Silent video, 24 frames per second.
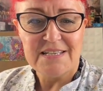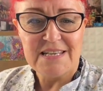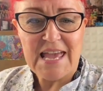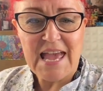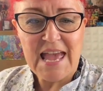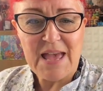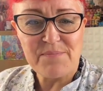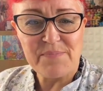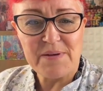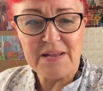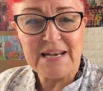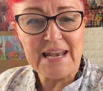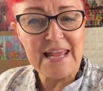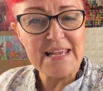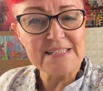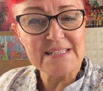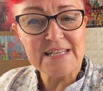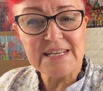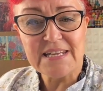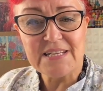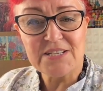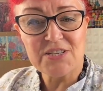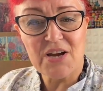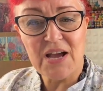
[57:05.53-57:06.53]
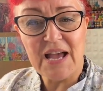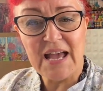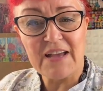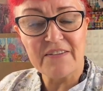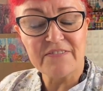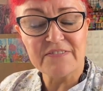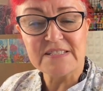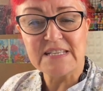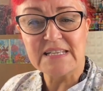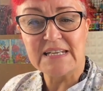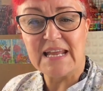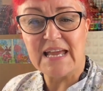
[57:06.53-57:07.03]
Yeah, but Leslie, you don't
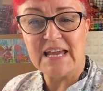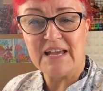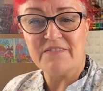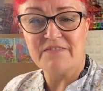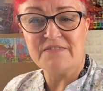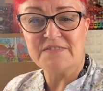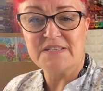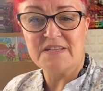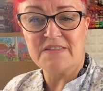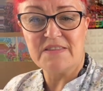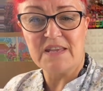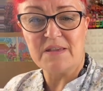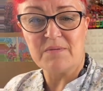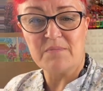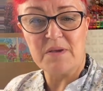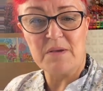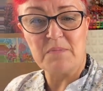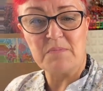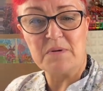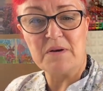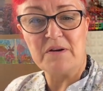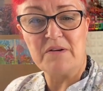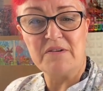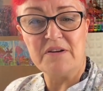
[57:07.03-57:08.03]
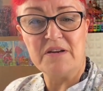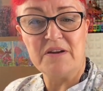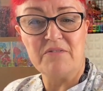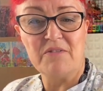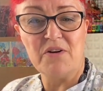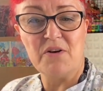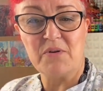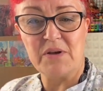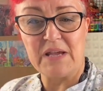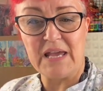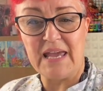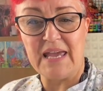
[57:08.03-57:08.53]
have to laugh to think
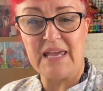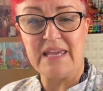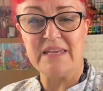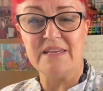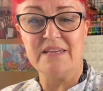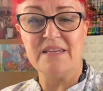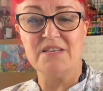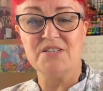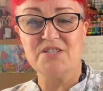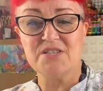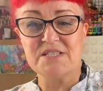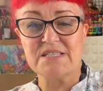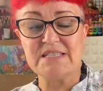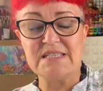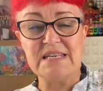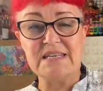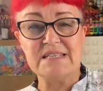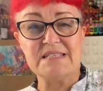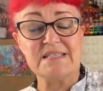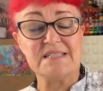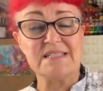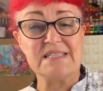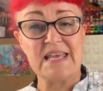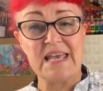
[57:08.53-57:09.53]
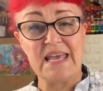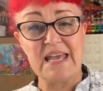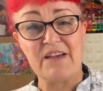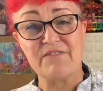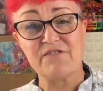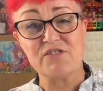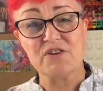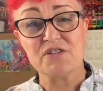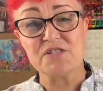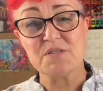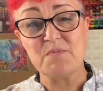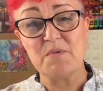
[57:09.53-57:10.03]
you're okay. You just need to say,
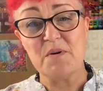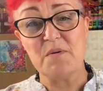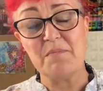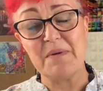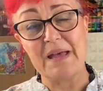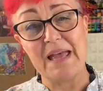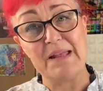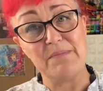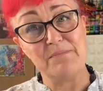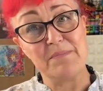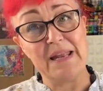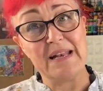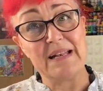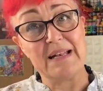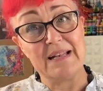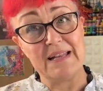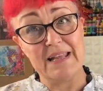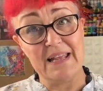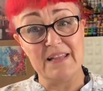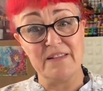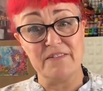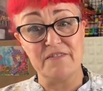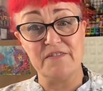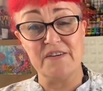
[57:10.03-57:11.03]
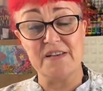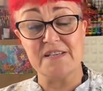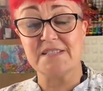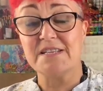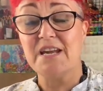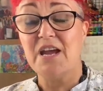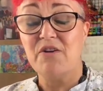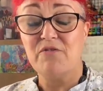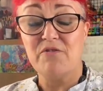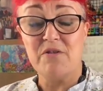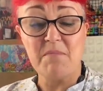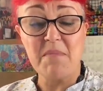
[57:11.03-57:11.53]
I've got to put my mental health
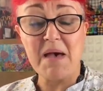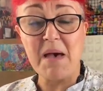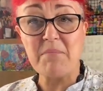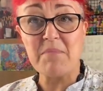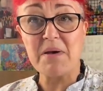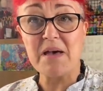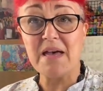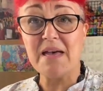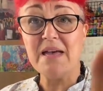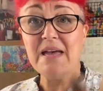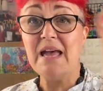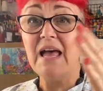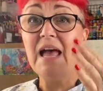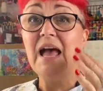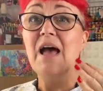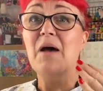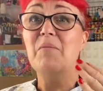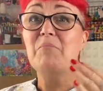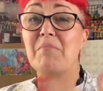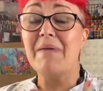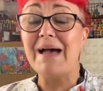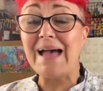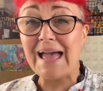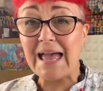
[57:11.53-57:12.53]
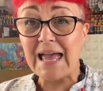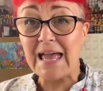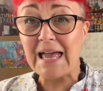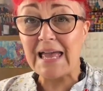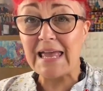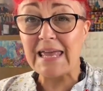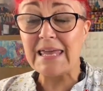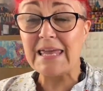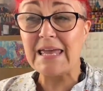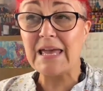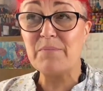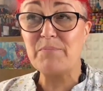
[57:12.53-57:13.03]
first. Remember,
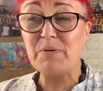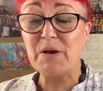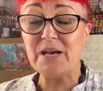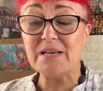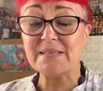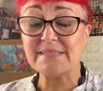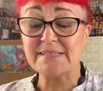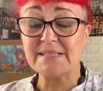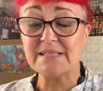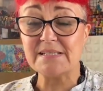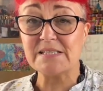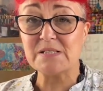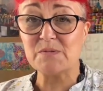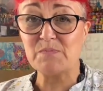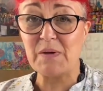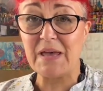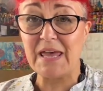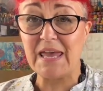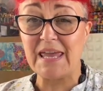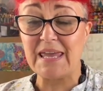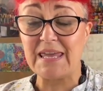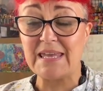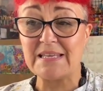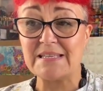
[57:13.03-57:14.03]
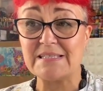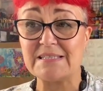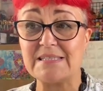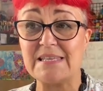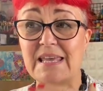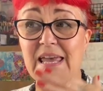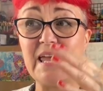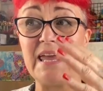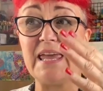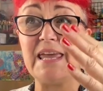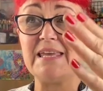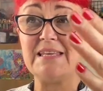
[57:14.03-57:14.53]
my personal
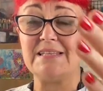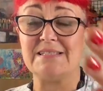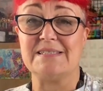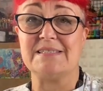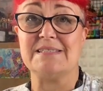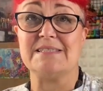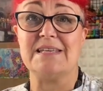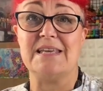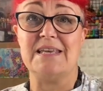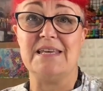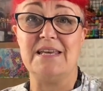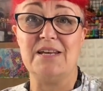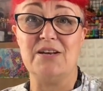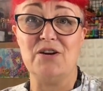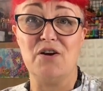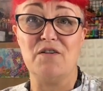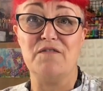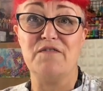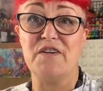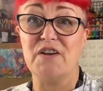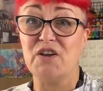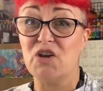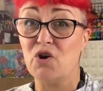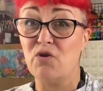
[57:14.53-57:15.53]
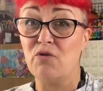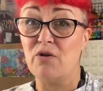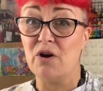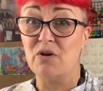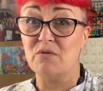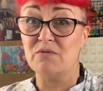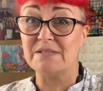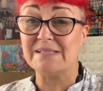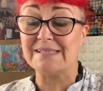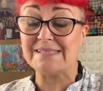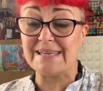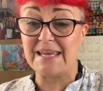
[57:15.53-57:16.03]
space is, you know, for your
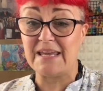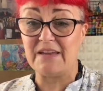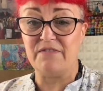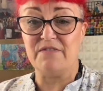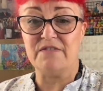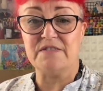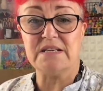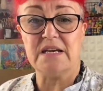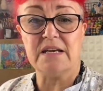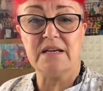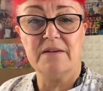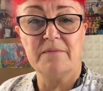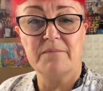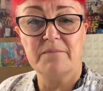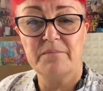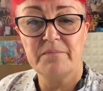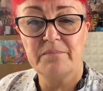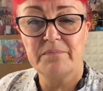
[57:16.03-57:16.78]
own safety.